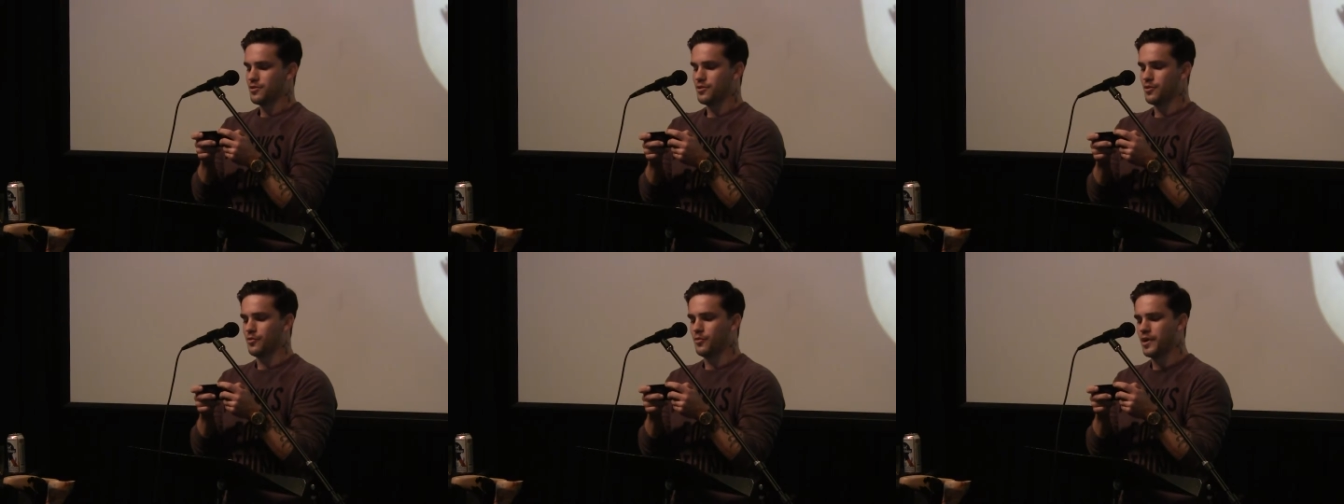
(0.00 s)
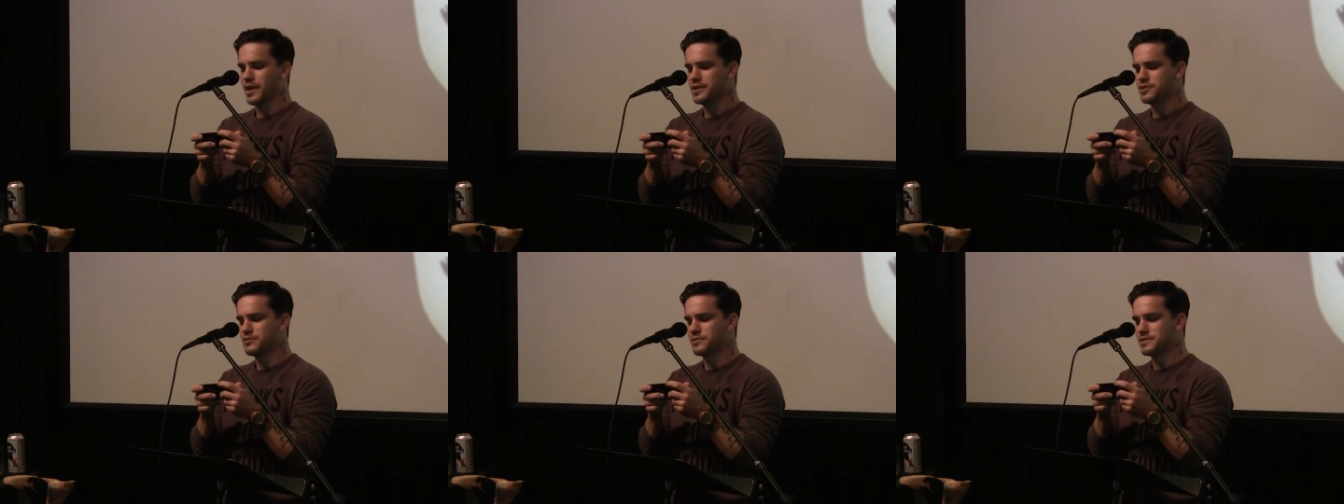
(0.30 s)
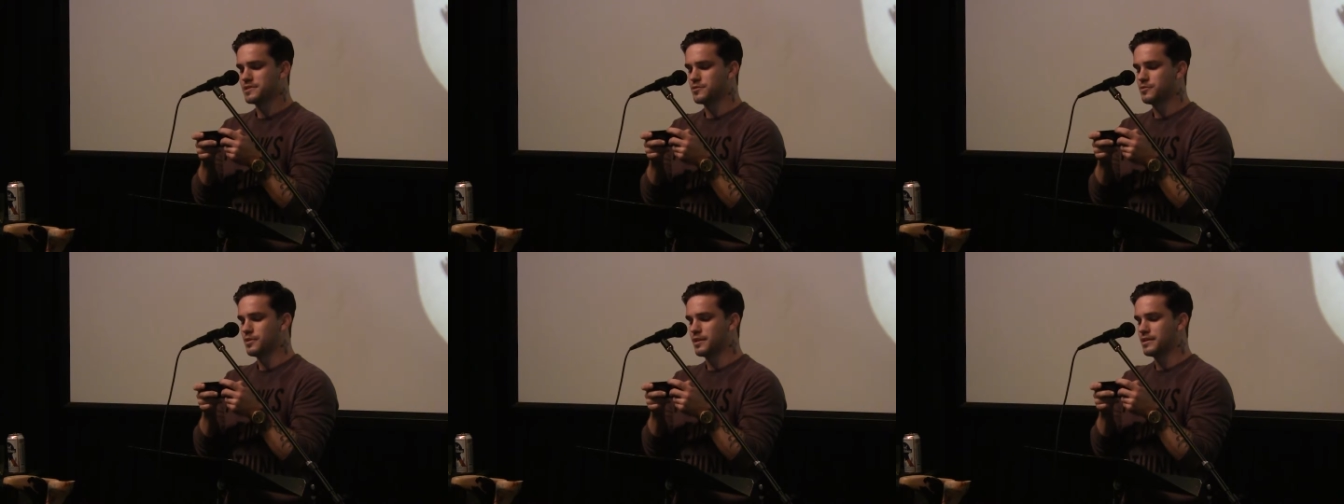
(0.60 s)
the
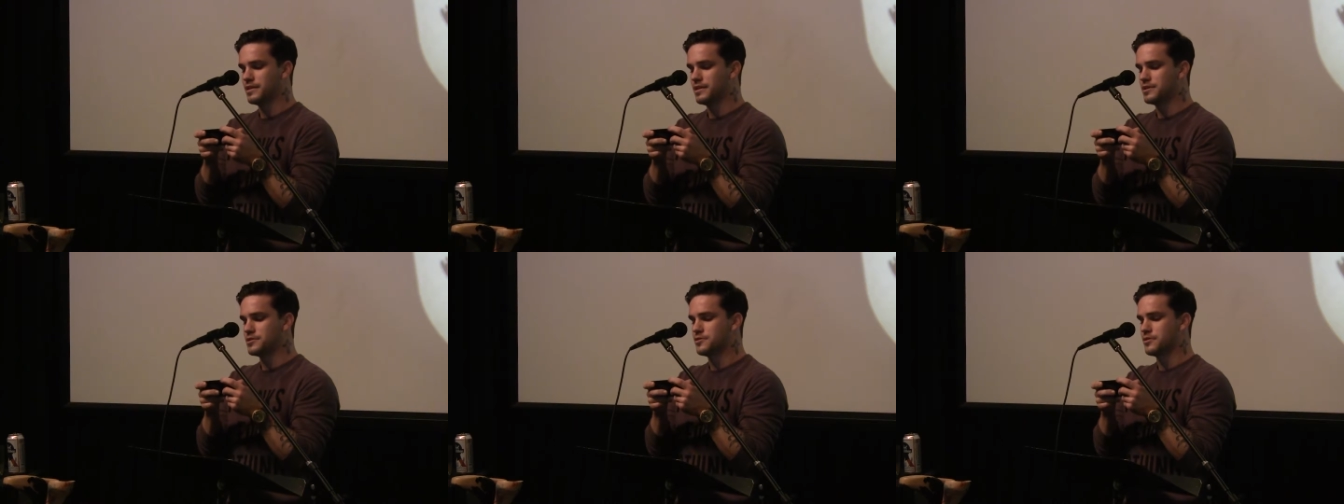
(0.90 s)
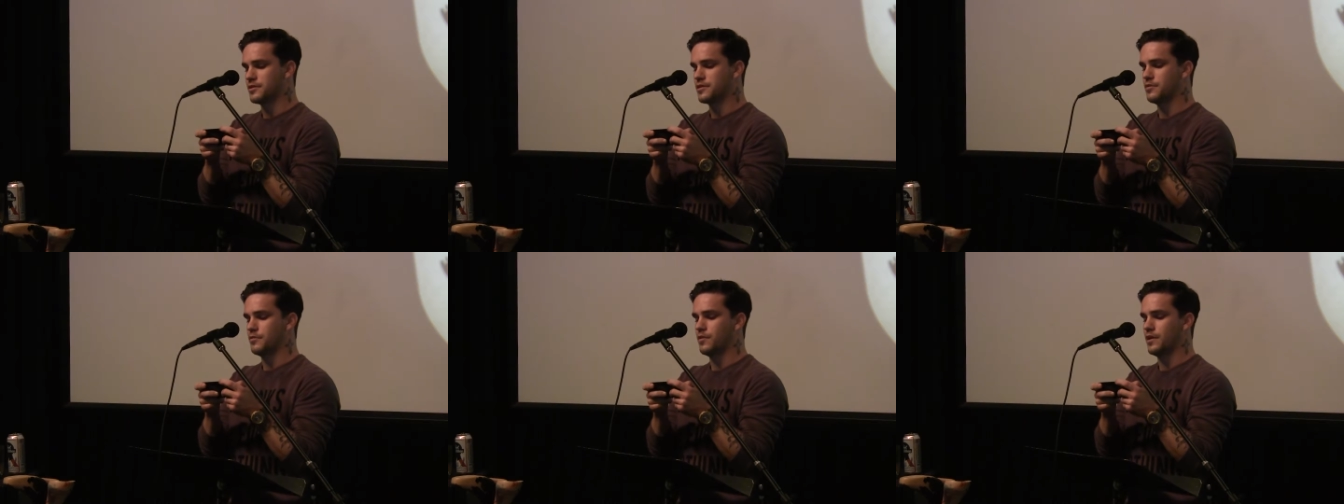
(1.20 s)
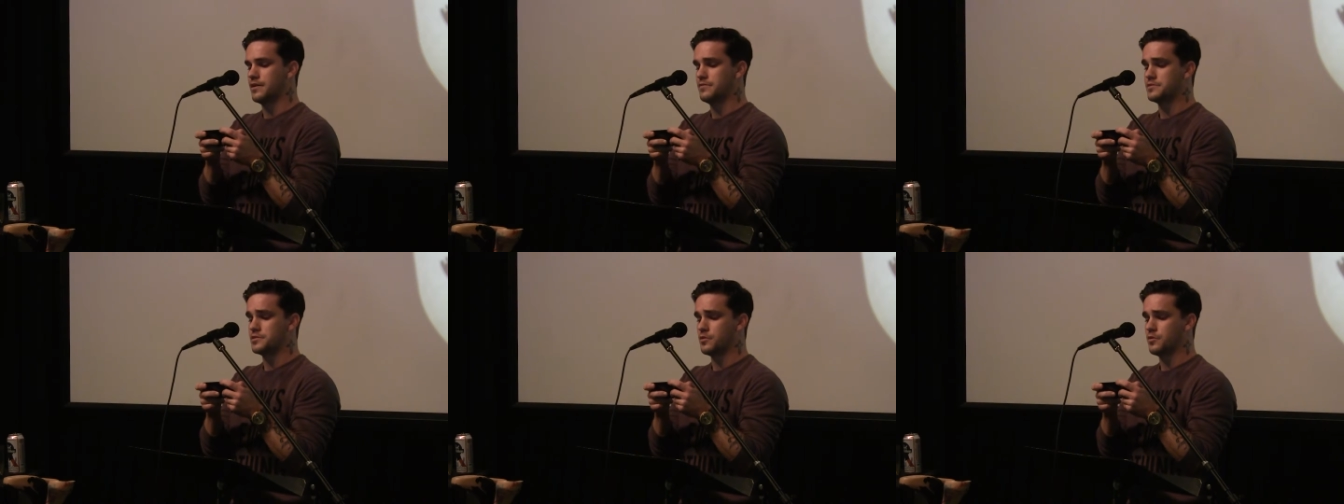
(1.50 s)
waitress quickly took the
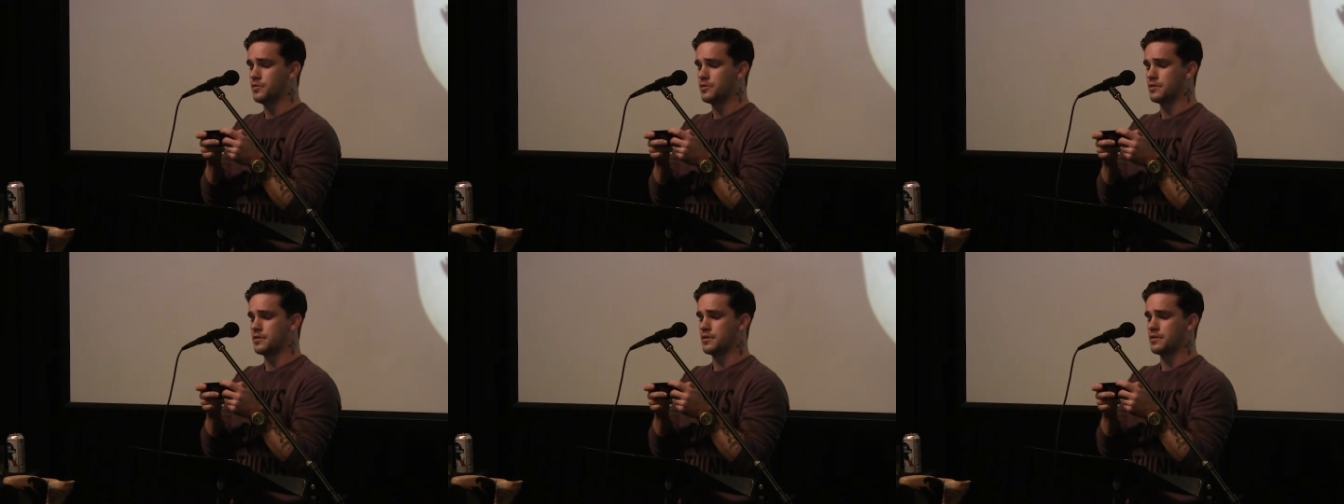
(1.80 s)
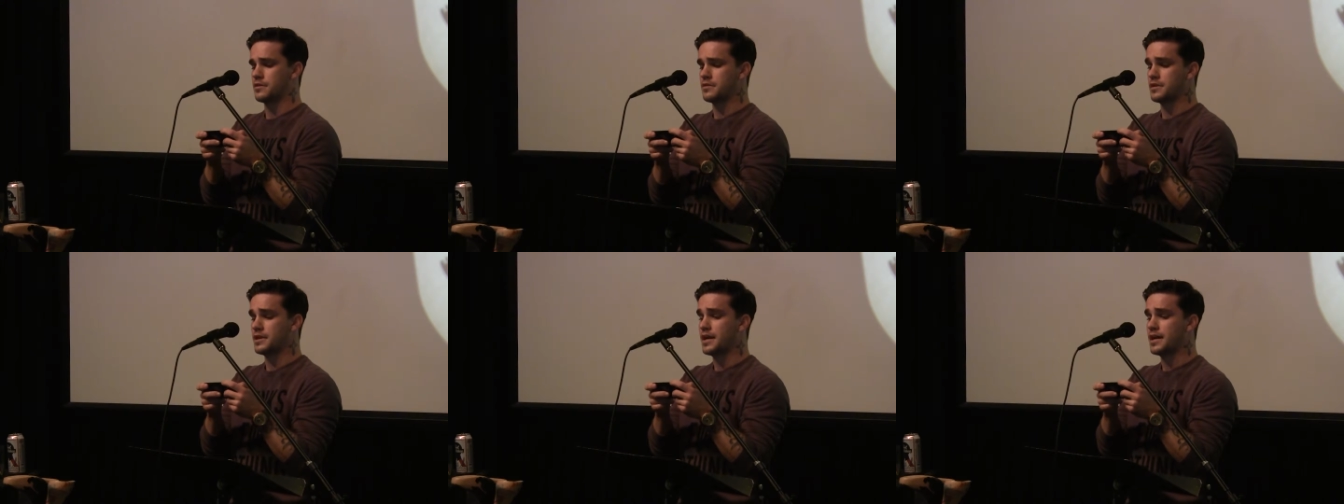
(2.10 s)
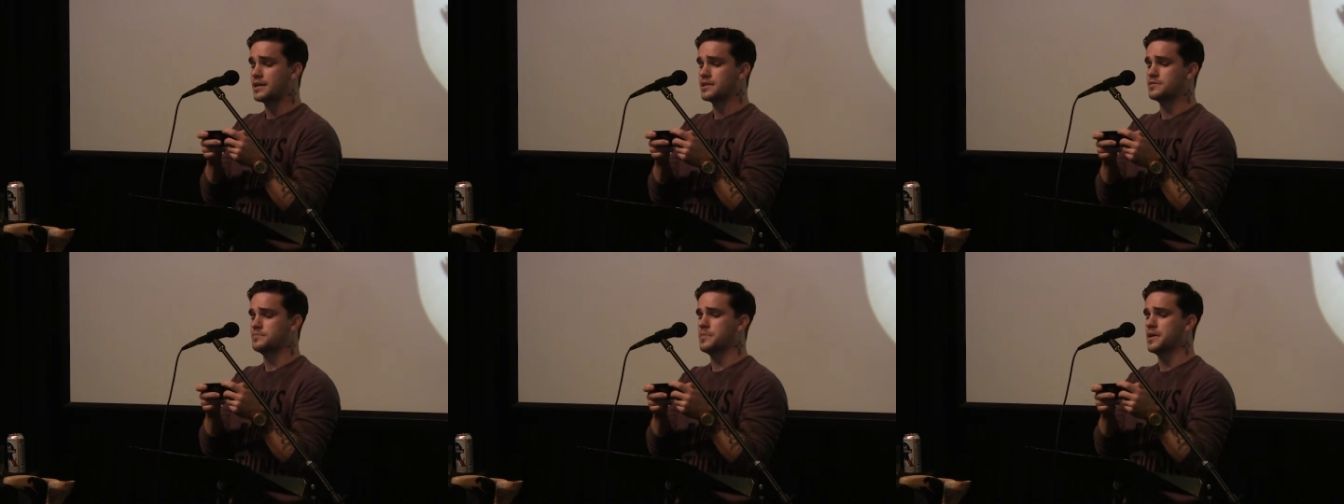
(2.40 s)
wife's order. The
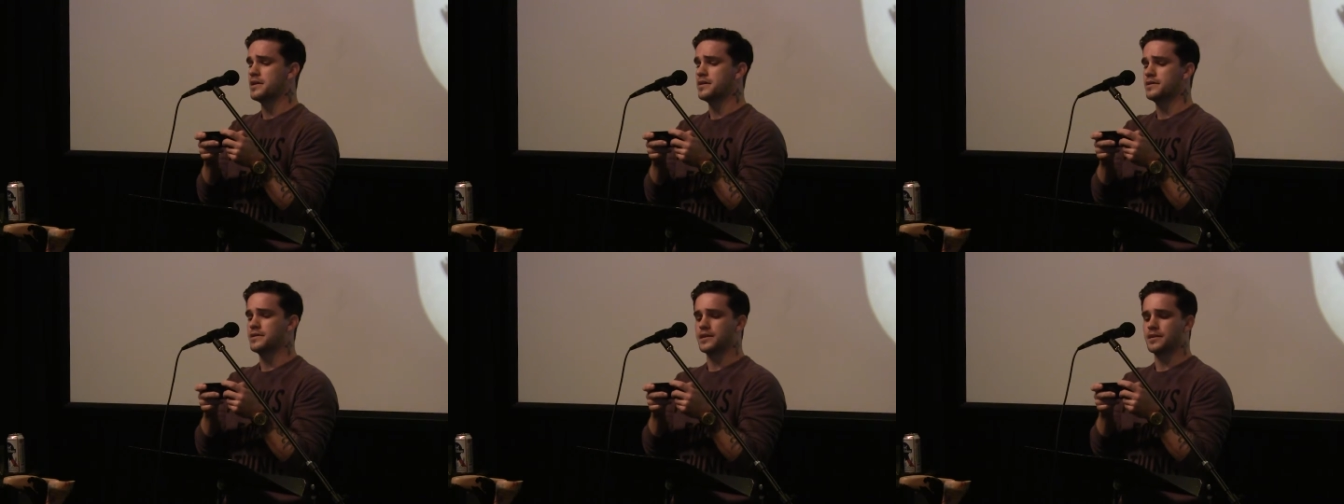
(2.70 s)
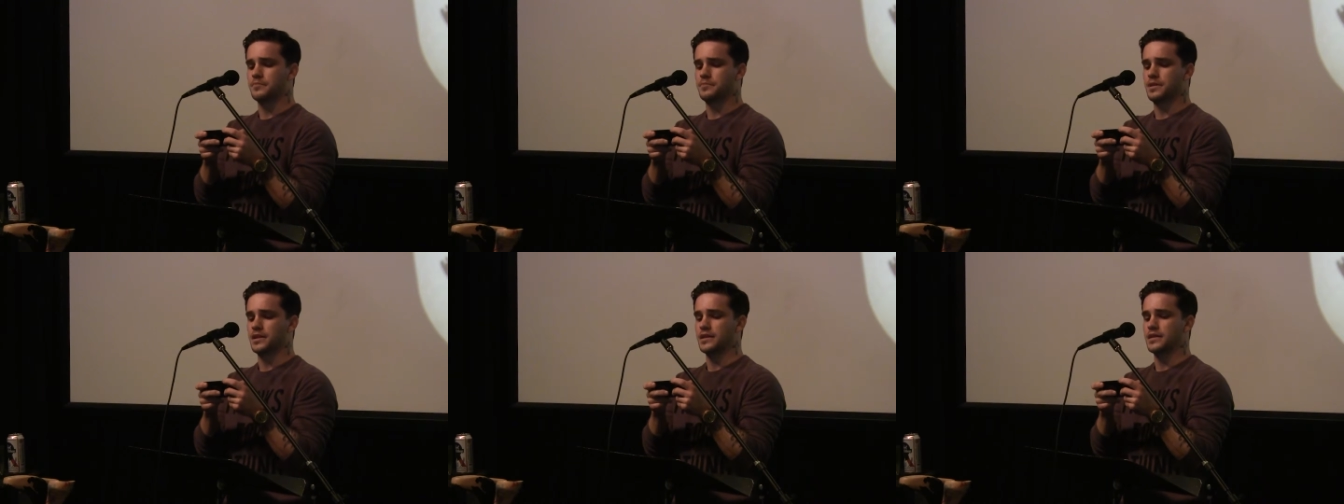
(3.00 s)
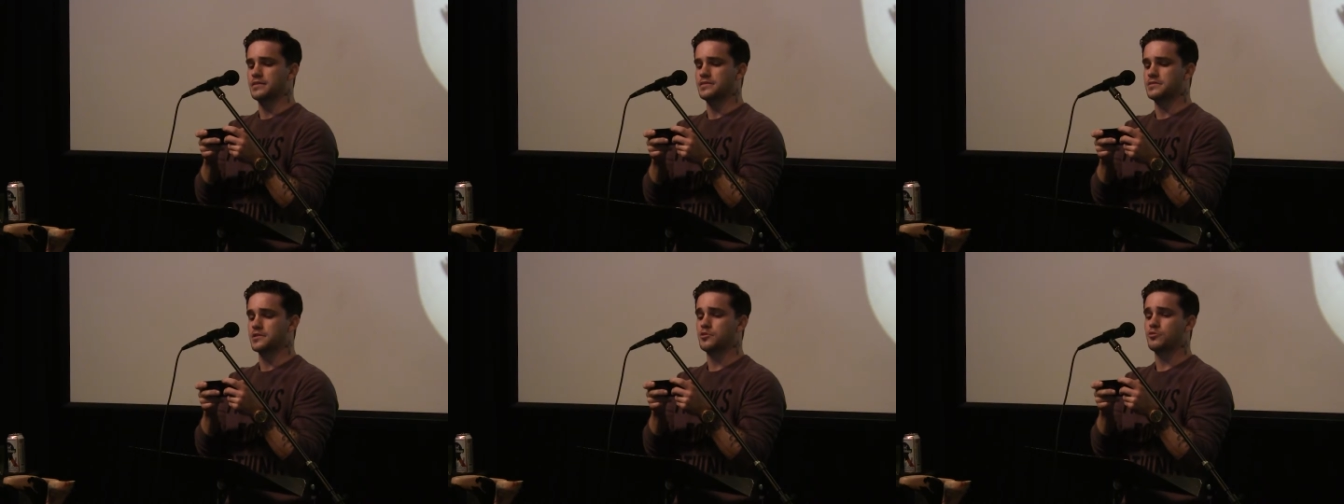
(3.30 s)
eggs Benedict,
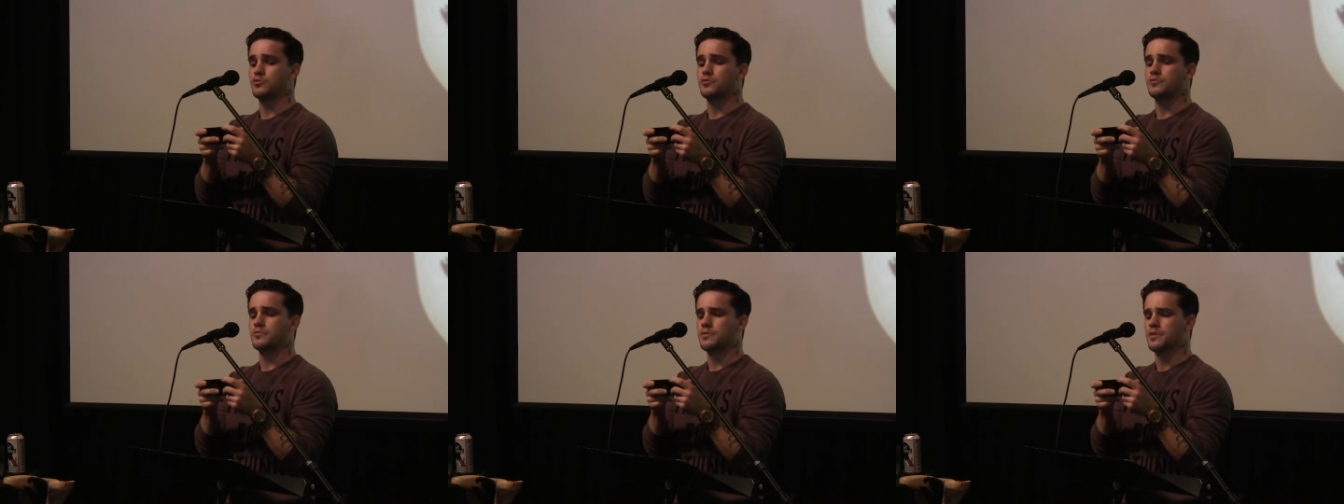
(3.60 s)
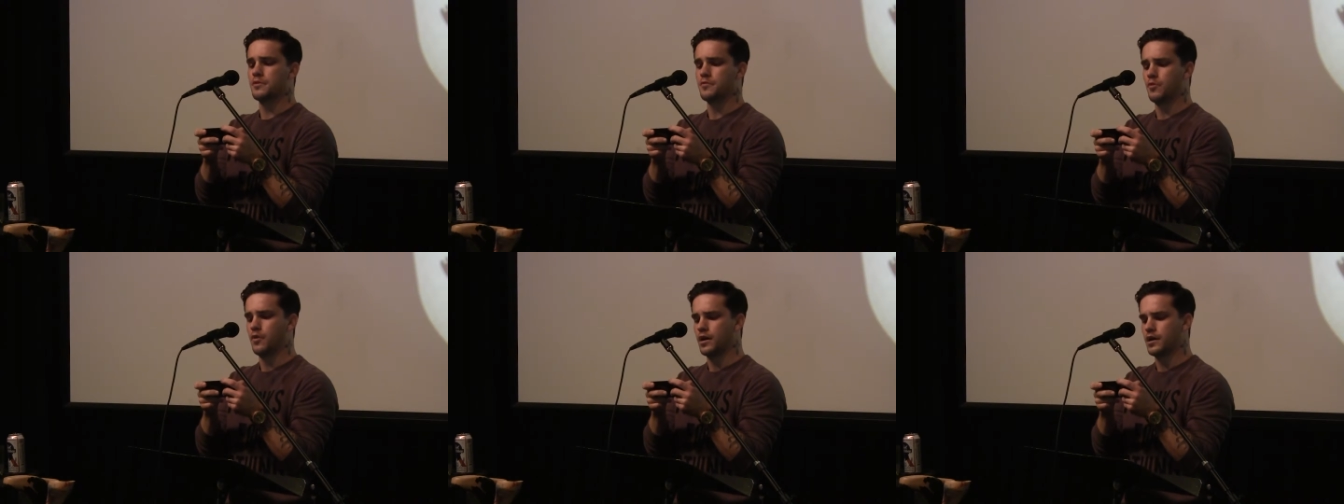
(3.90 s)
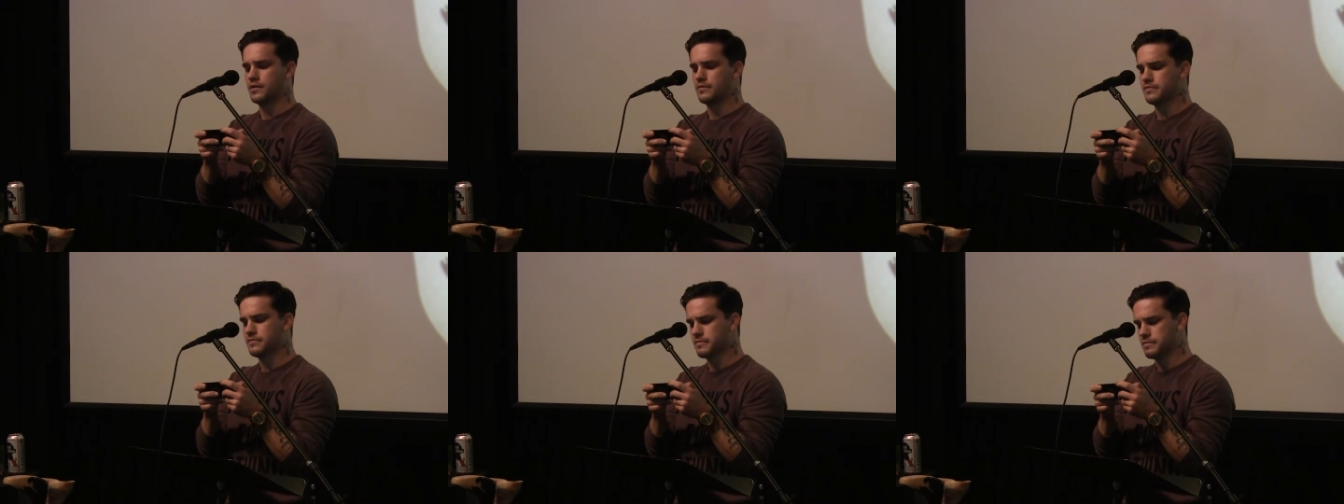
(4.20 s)
please, crooned the
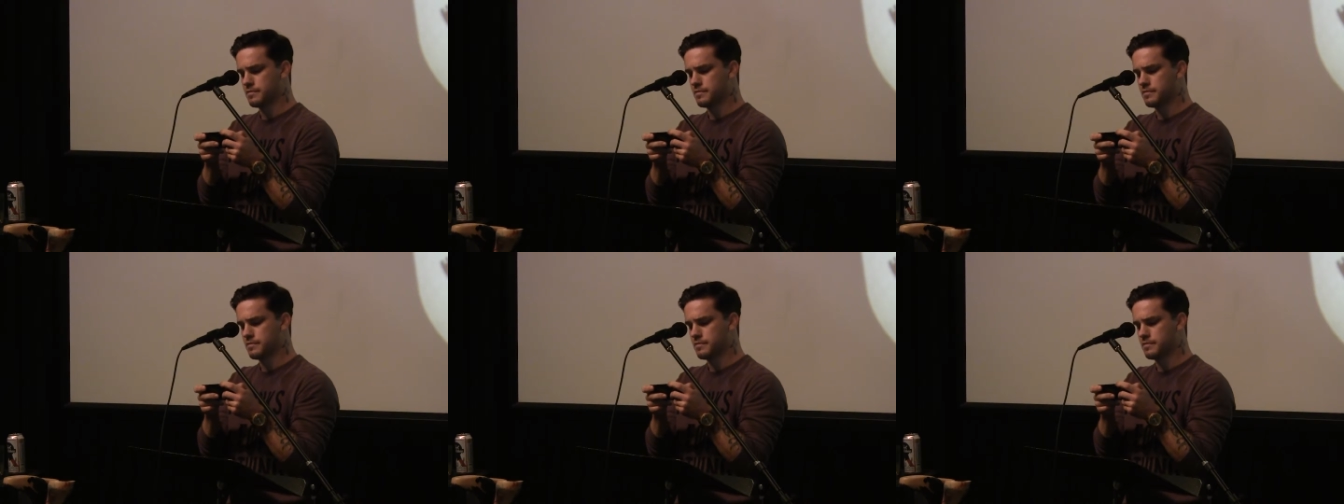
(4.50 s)
wife.